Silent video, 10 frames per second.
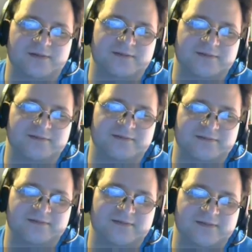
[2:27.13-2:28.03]

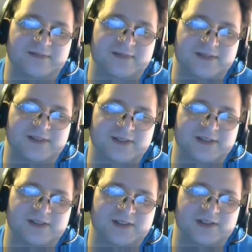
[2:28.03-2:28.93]

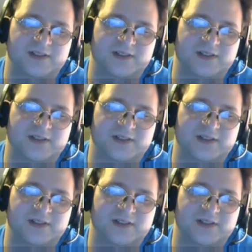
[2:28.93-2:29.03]
Nothing is said.